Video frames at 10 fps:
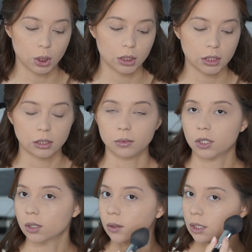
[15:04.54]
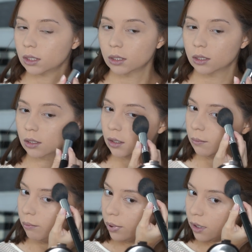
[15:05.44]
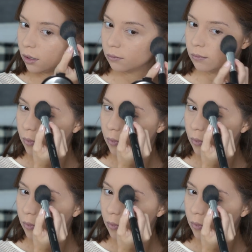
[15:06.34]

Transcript: early to be showing, but